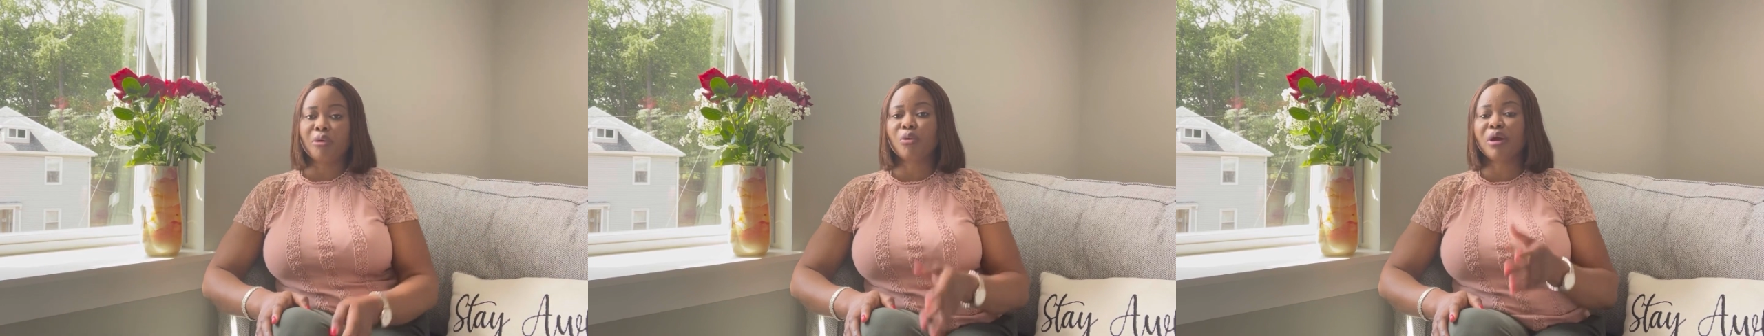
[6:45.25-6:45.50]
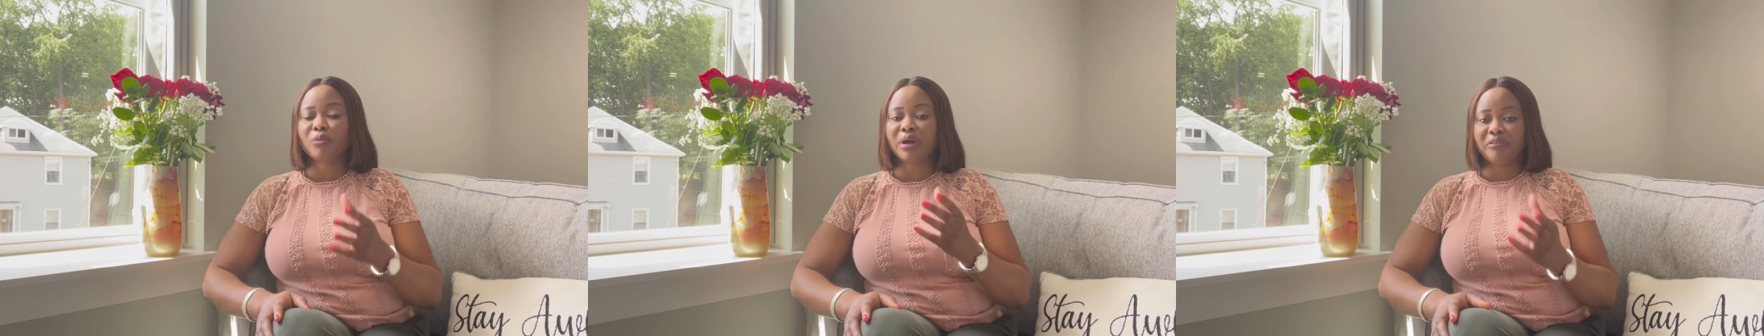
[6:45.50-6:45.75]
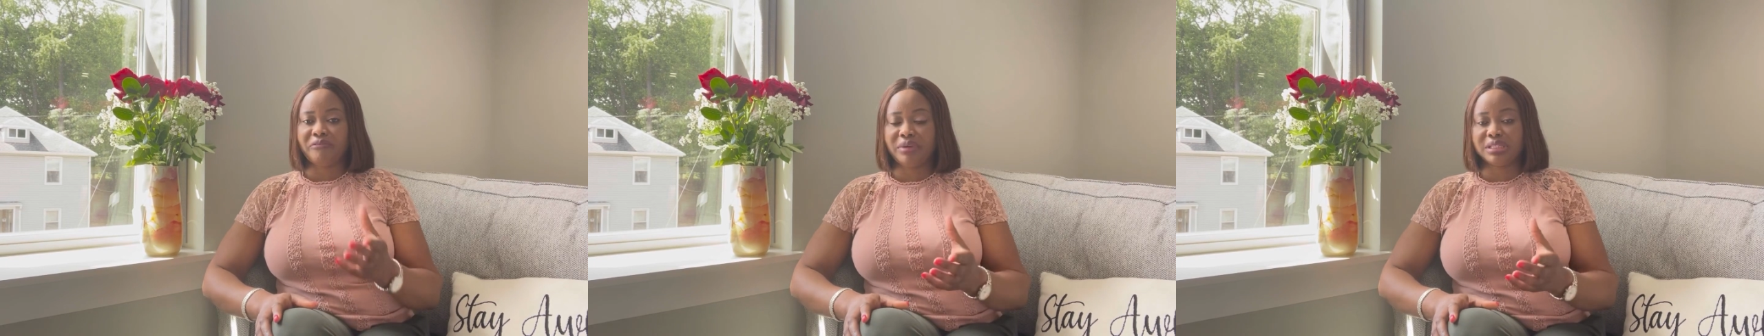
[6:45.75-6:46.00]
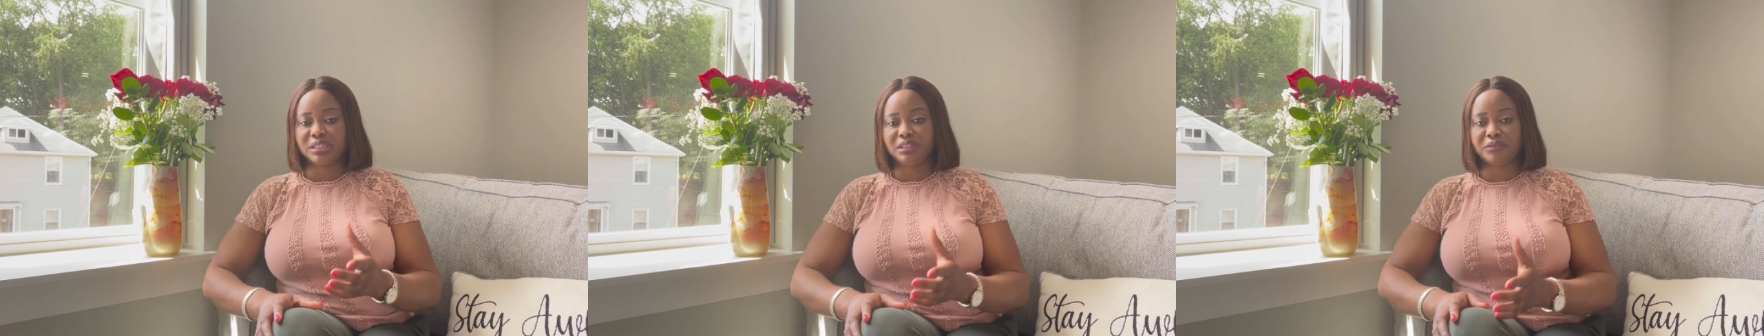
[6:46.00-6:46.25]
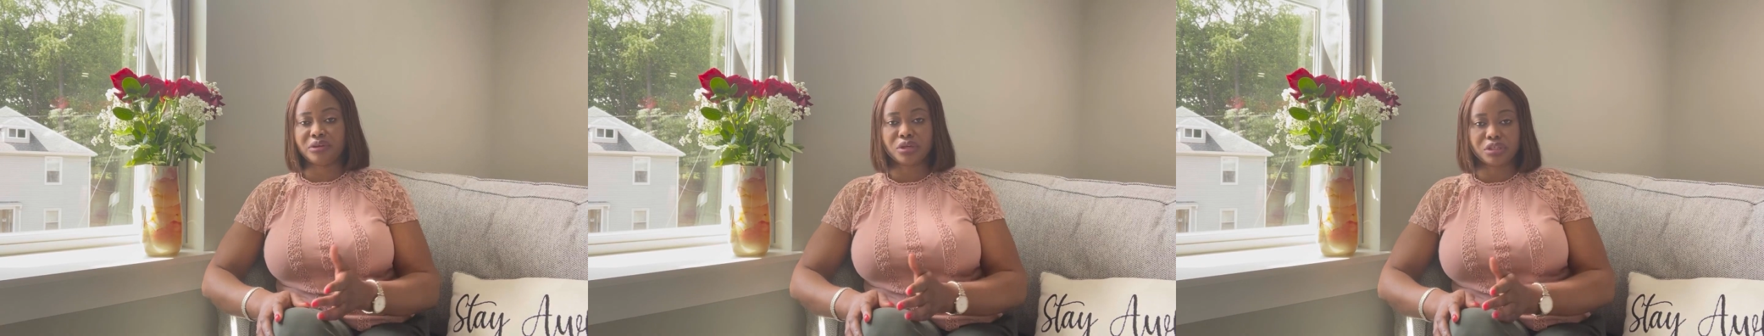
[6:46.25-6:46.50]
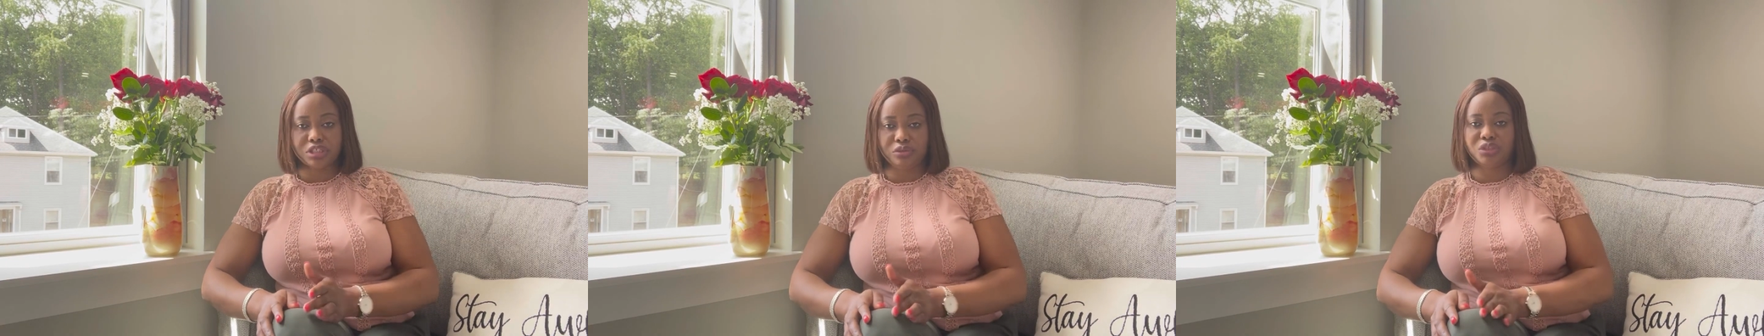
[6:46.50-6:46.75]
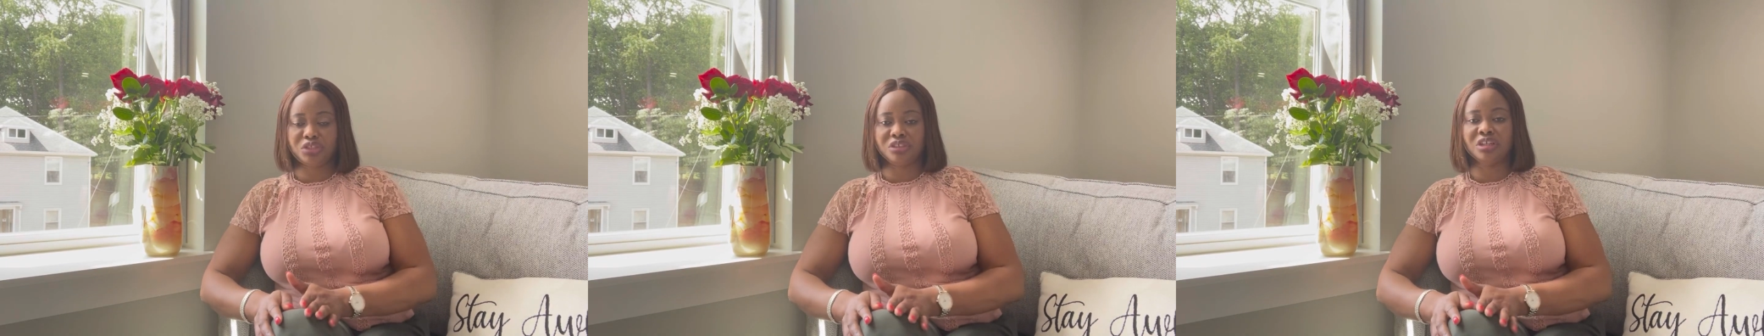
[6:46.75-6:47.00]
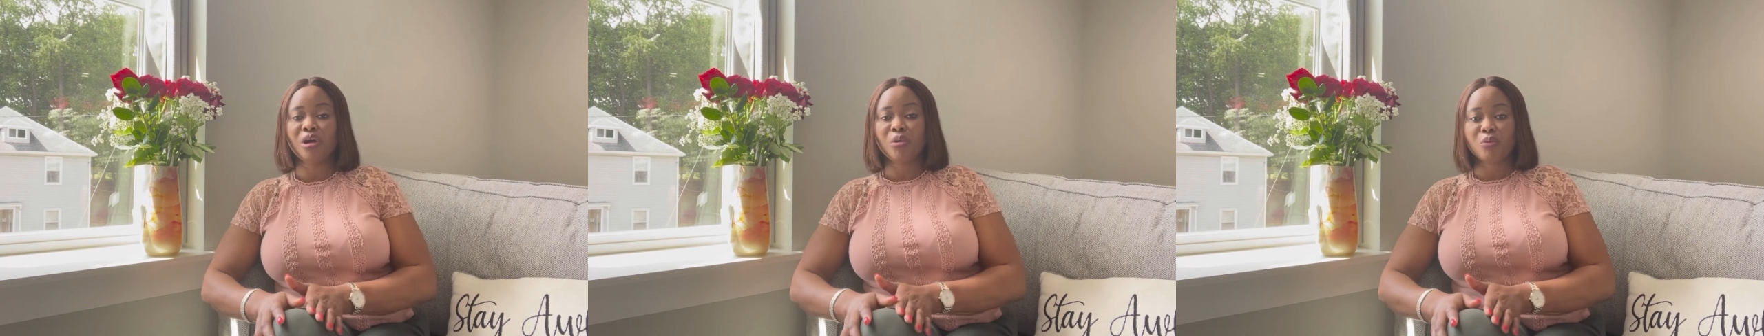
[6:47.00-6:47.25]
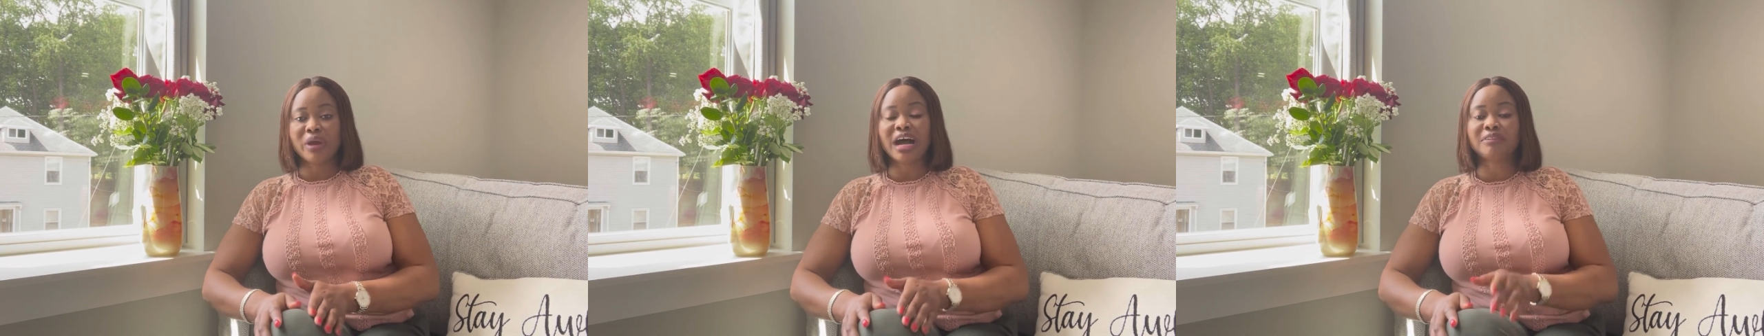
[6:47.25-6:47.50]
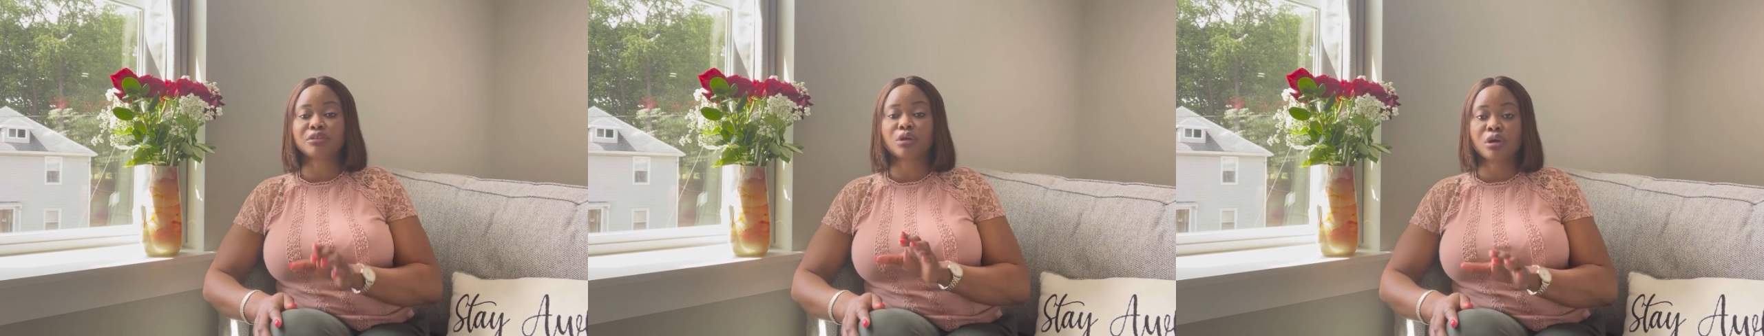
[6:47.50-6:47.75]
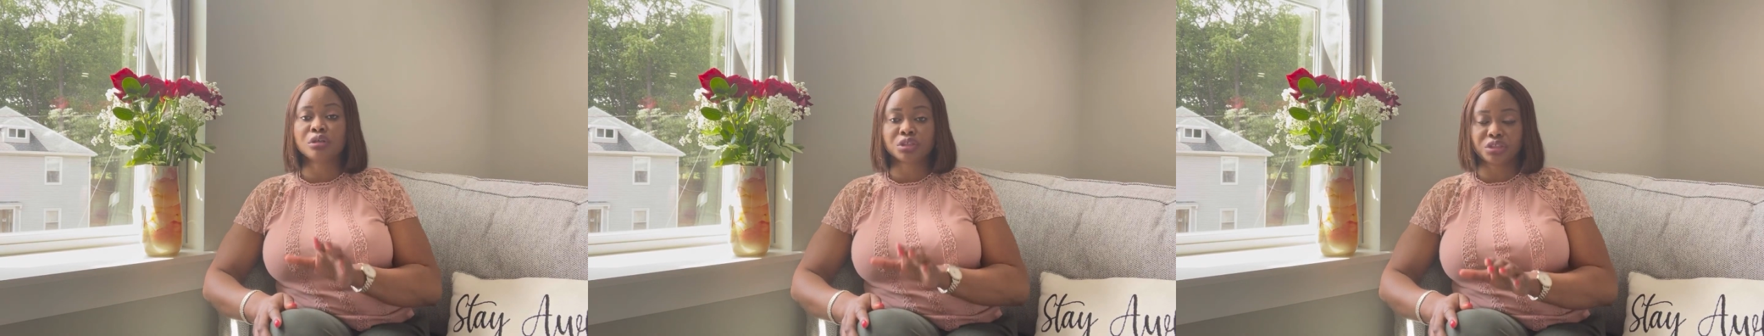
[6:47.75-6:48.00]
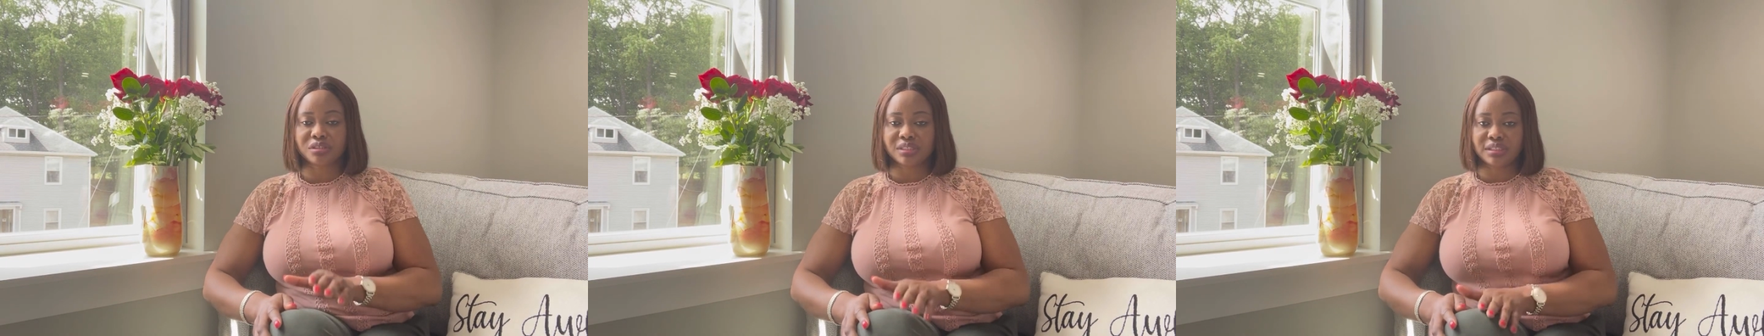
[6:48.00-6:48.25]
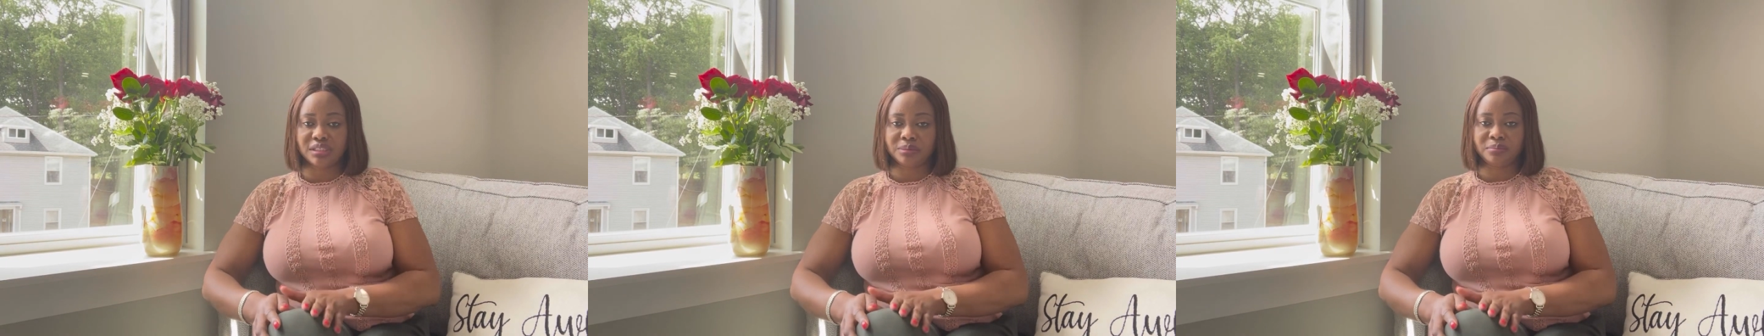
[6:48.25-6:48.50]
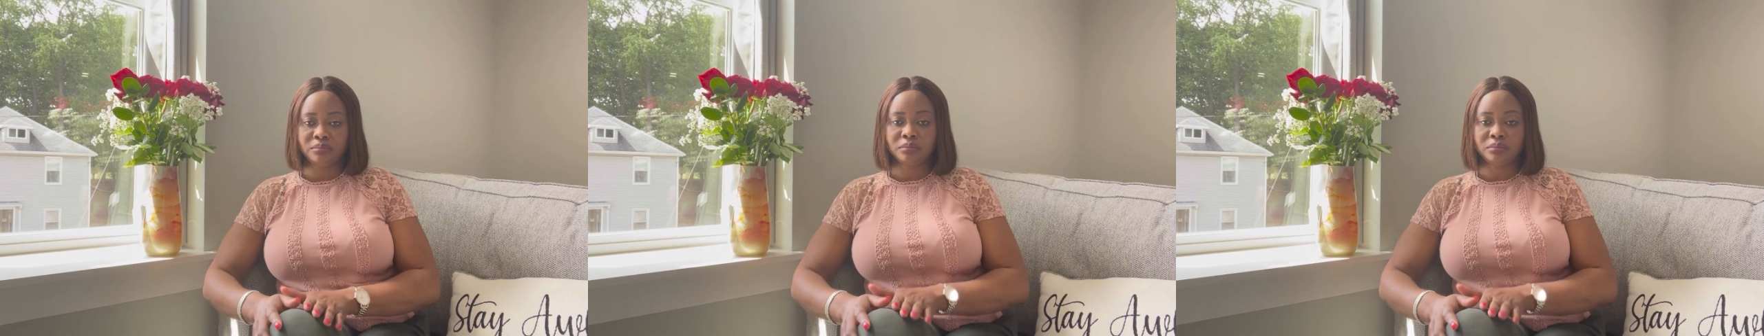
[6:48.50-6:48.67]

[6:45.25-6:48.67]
when we are facing difficult situation, we have to consciously